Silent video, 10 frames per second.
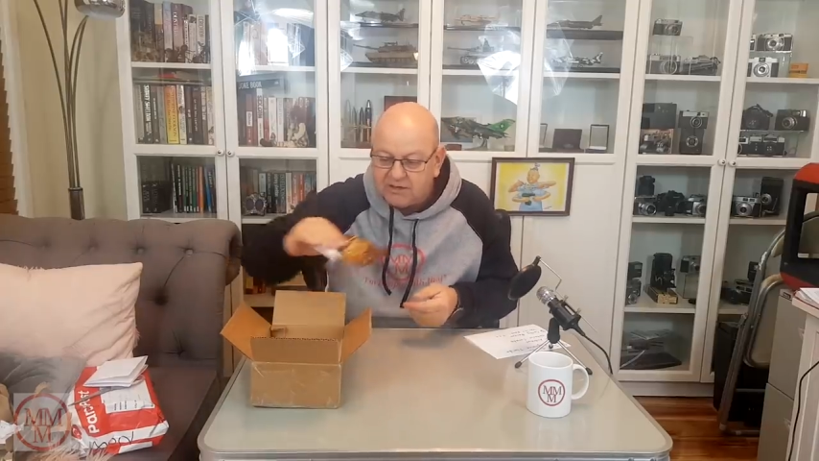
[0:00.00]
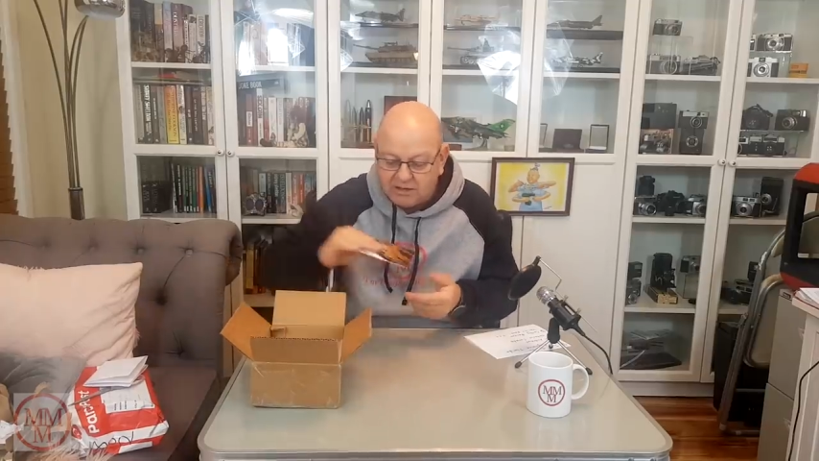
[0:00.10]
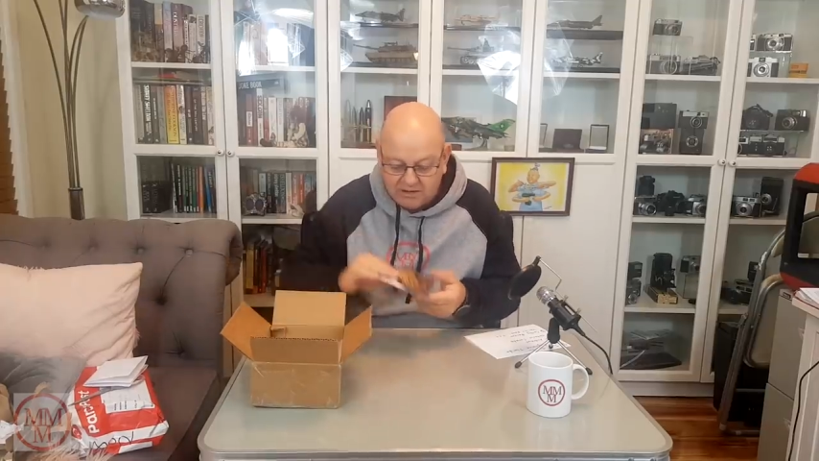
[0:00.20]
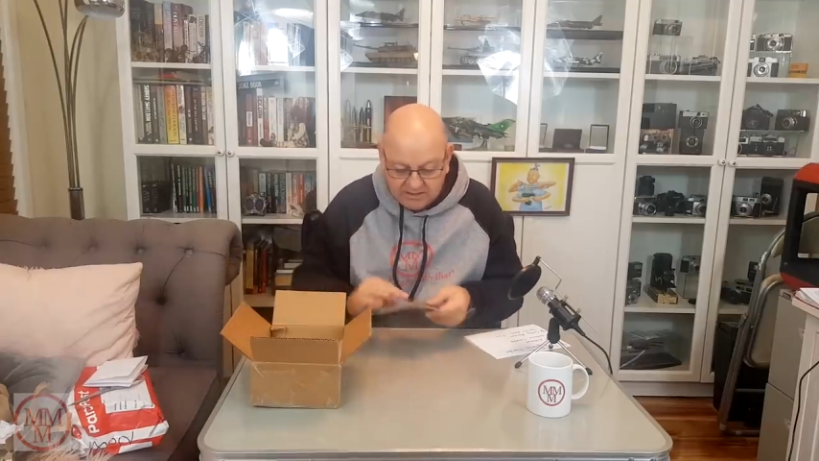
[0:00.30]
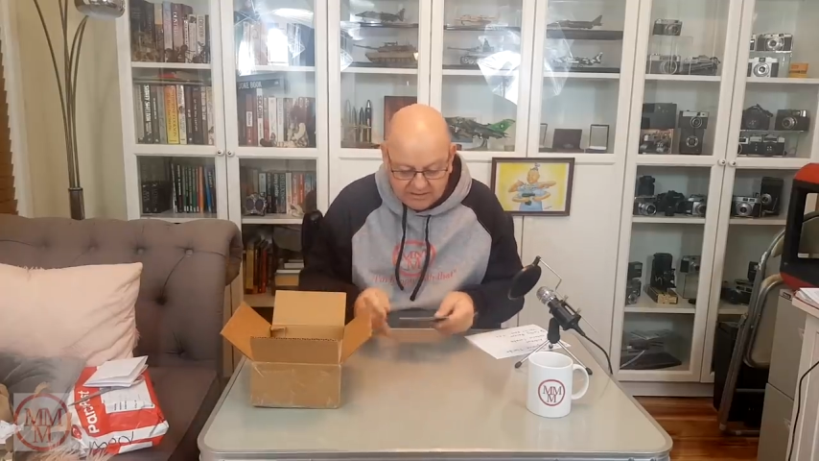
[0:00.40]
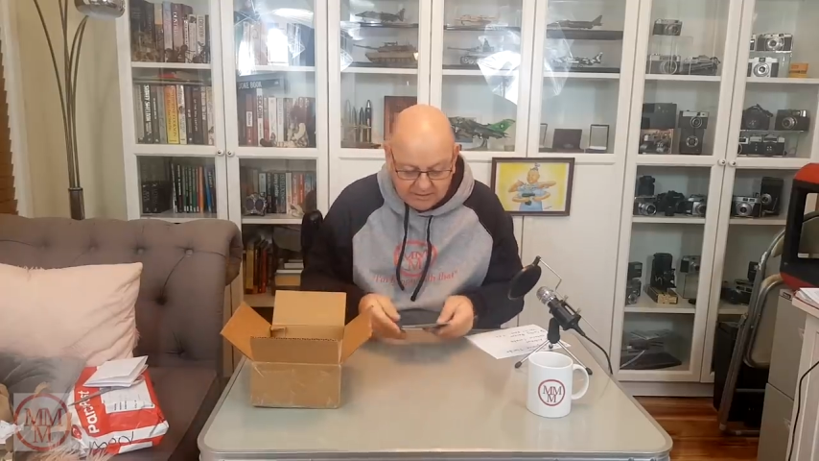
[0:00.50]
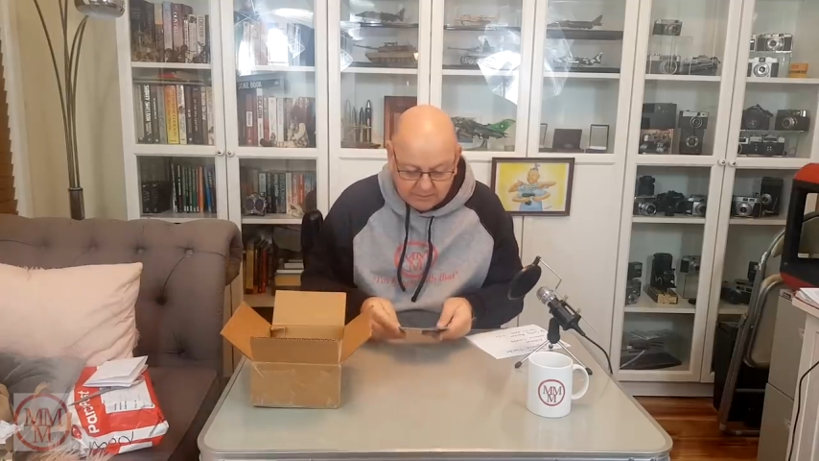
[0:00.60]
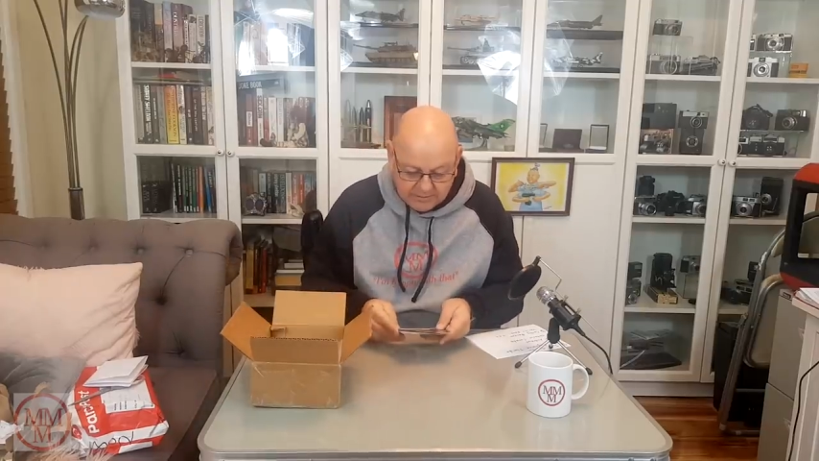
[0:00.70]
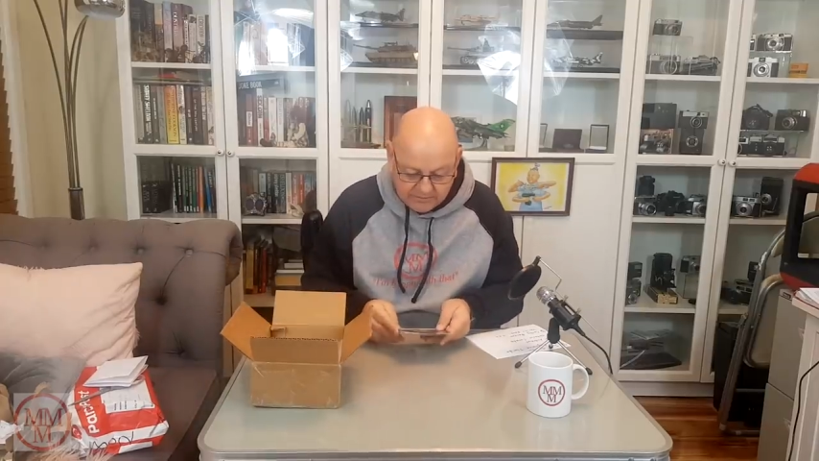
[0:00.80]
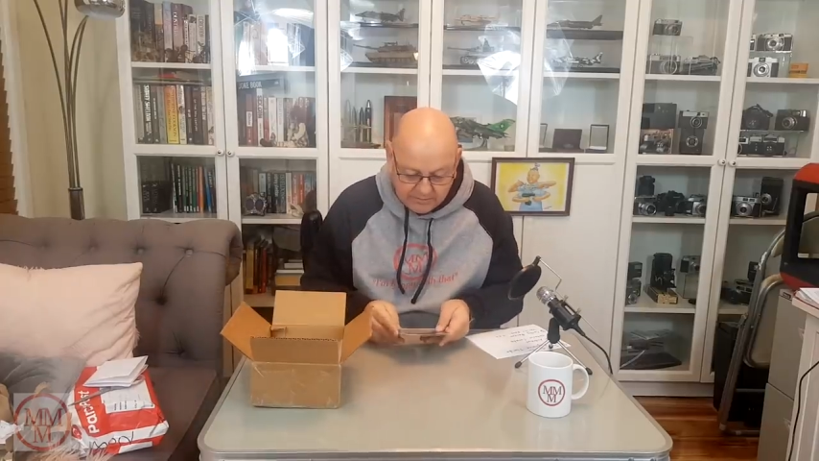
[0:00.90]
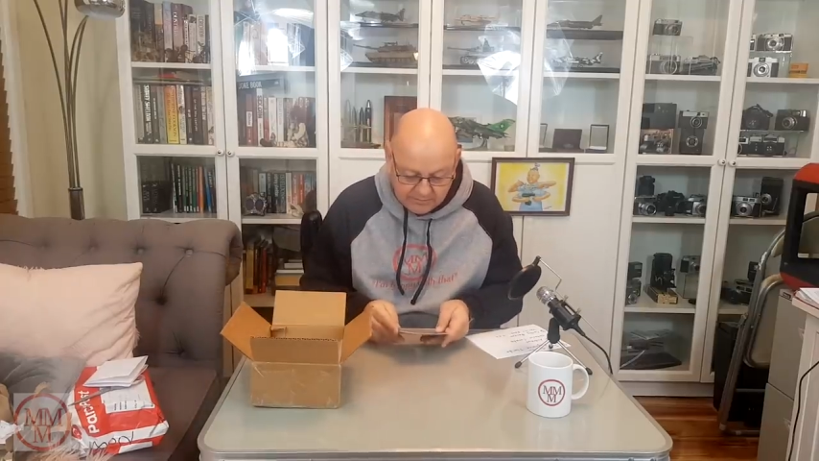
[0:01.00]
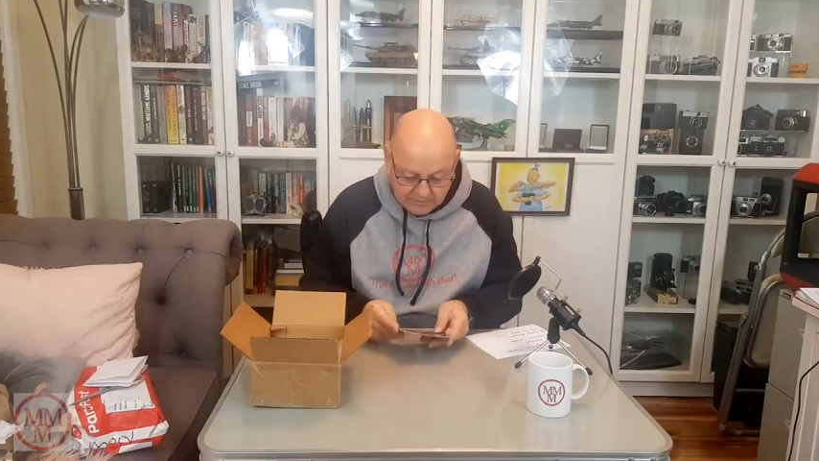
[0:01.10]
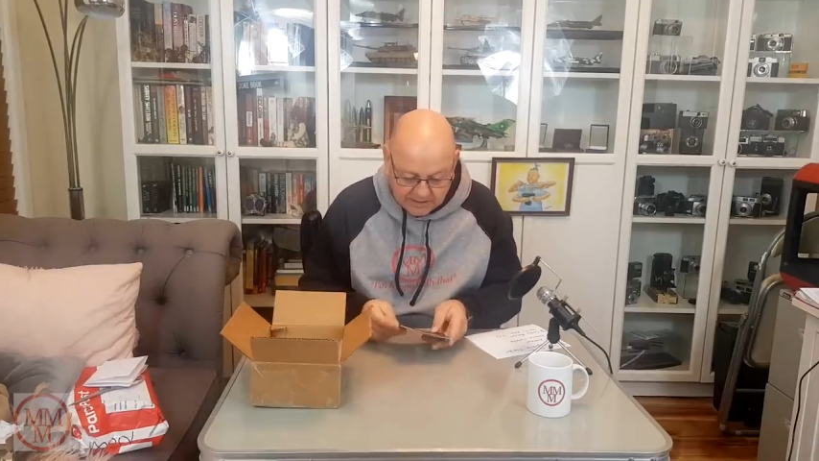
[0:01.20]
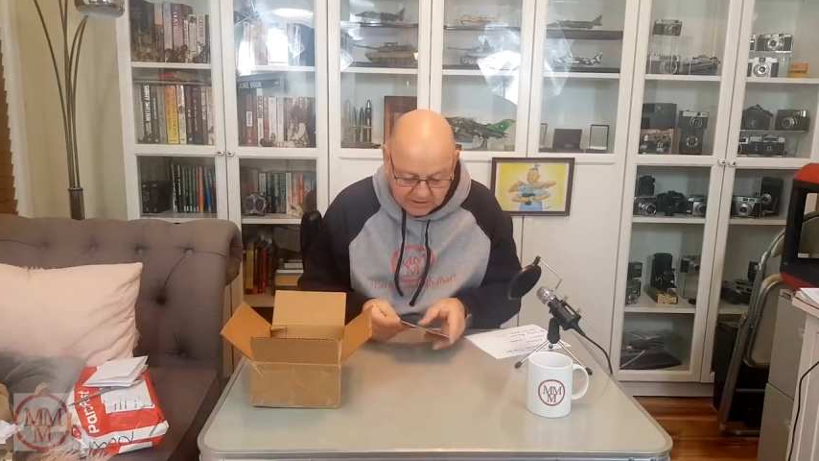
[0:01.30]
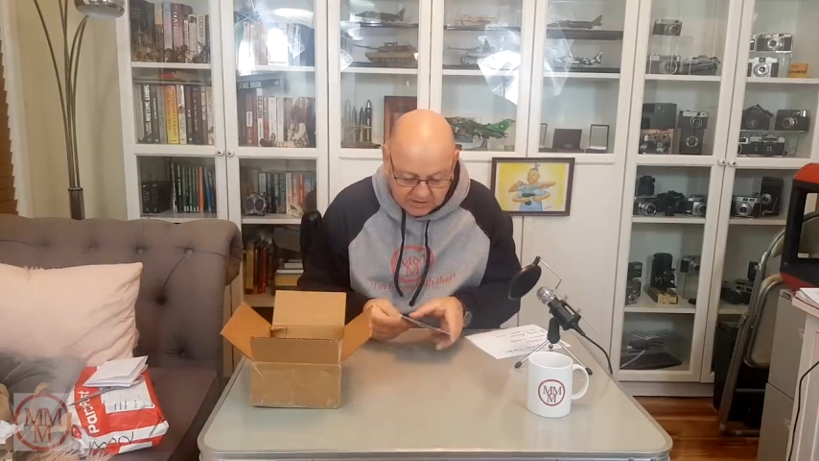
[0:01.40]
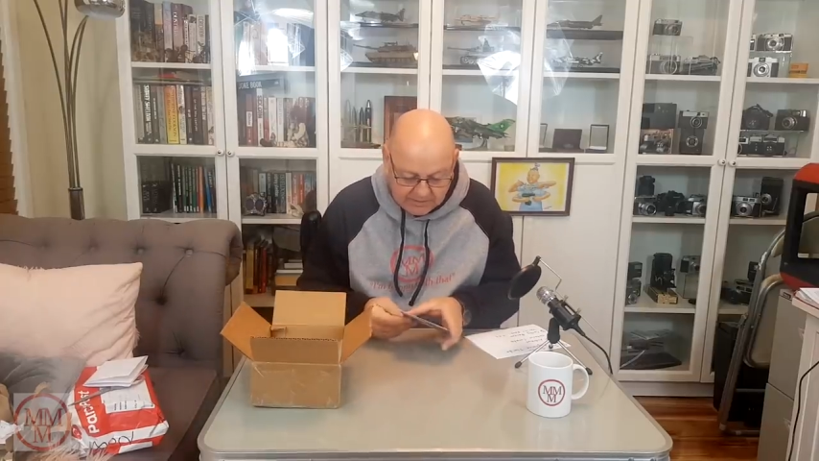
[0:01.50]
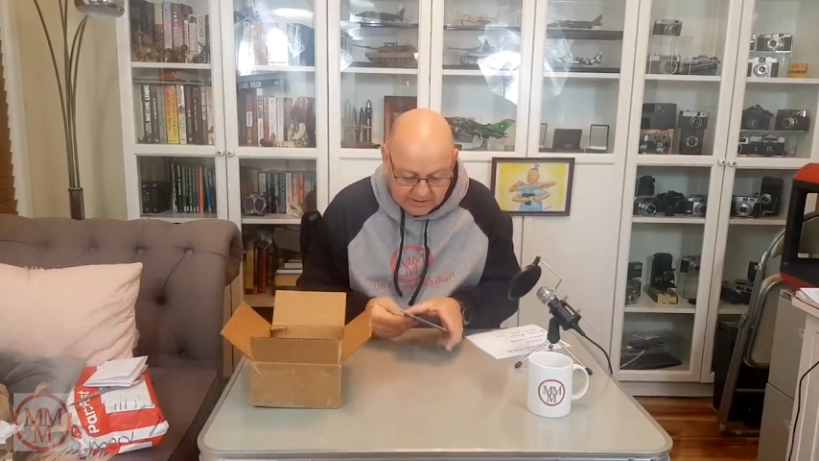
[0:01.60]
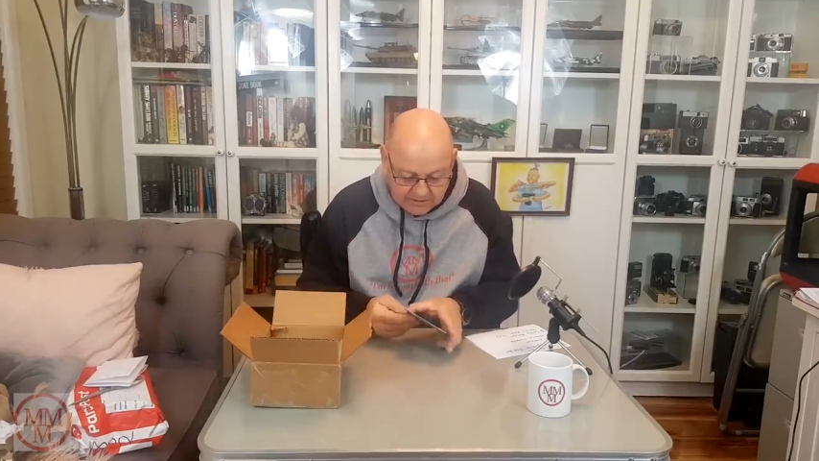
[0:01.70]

Oh, here's a little bit of information about